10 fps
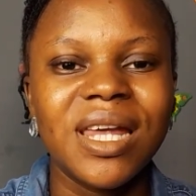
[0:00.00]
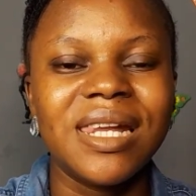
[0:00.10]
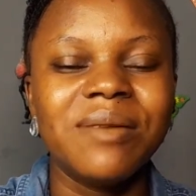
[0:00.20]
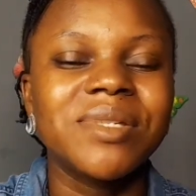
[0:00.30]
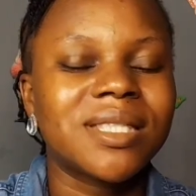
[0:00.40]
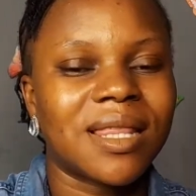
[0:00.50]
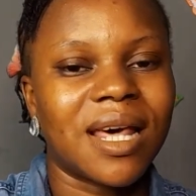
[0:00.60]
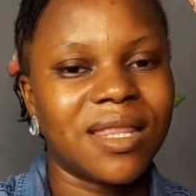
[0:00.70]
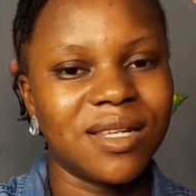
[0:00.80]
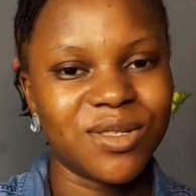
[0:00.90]
let me start
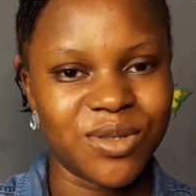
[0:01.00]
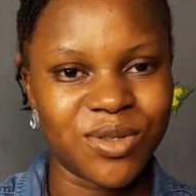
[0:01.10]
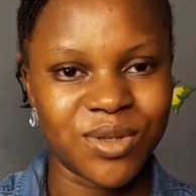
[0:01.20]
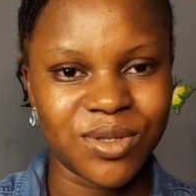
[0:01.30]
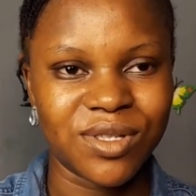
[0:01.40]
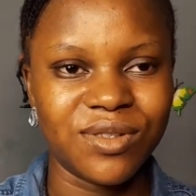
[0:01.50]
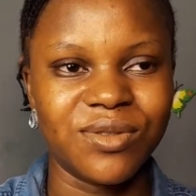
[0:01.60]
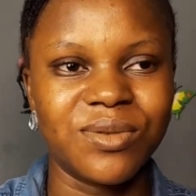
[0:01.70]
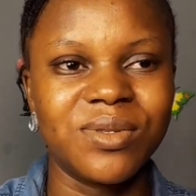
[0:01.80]
attending your church, you know.